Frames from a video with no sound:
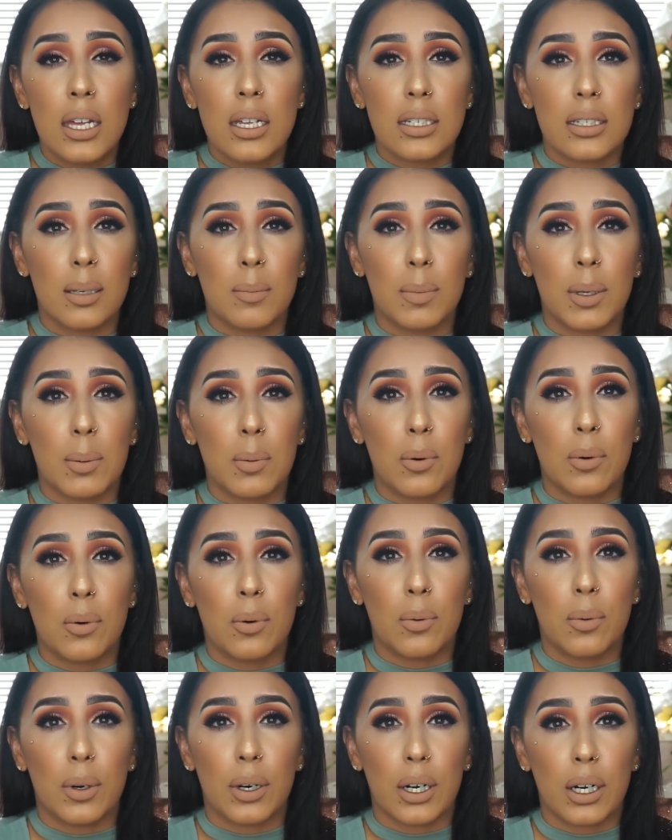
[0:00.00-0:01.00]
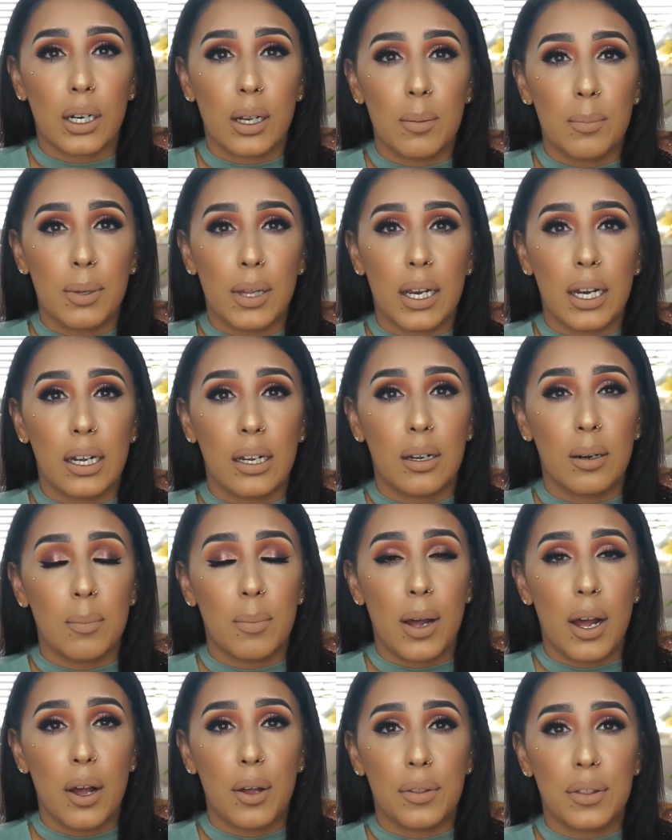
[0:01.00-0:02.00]
Some people were complaining
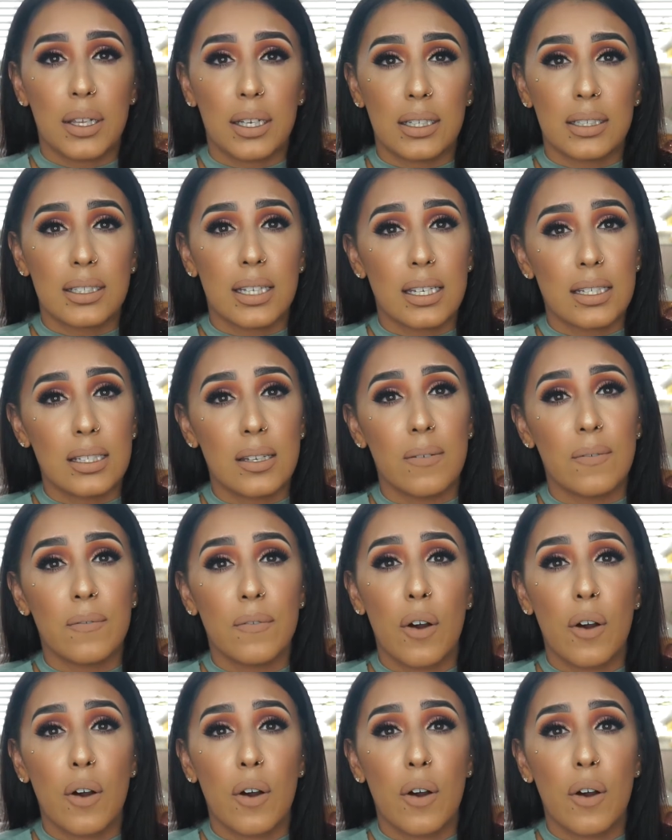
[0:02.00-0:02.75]
about the excessive